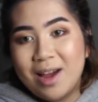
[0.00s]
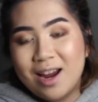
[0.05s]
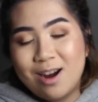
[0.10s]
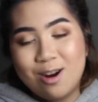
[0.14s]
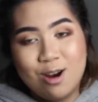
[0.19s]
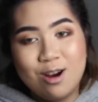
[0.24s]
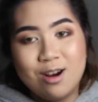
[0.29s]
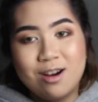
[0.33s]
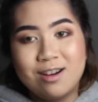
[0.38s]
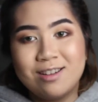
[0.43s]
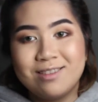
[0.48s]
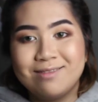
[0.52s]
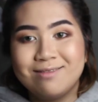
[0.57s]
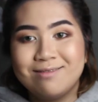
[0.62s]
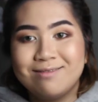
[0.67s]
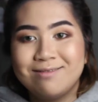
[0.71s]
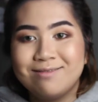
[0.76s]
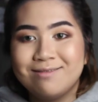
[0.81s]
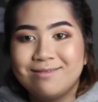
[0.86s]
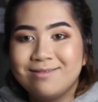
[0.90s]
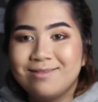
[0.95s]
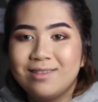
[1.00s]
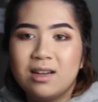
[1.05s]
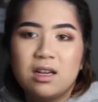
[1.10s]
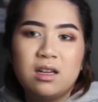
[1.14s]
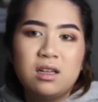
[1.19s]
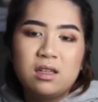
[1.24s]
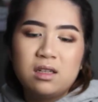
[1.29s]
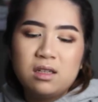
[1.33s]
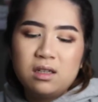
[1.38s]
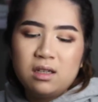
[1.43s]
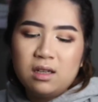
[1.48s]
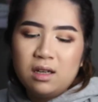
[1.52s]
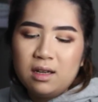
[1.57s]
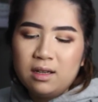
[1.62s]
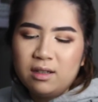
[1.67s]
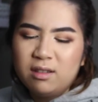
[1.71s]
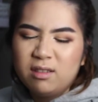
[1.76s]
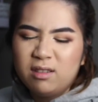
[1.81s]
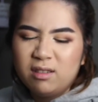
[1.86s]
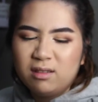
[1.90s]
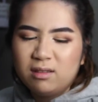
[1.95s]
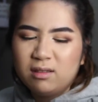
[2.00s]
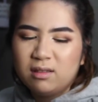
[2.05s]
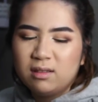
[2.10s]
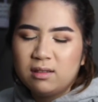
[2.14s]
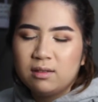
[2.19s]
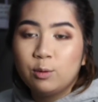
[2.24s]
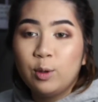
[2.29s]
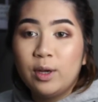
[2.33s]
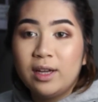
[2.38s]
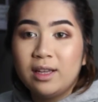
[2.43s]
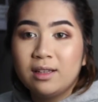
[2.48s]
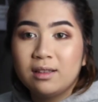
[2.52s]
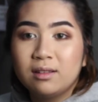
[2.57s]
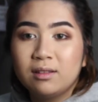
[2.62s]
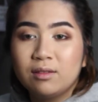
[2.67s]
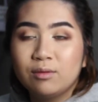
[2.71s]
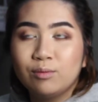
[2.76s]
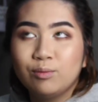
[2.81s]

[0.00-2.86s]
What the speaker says: Pero I don't know. Wait.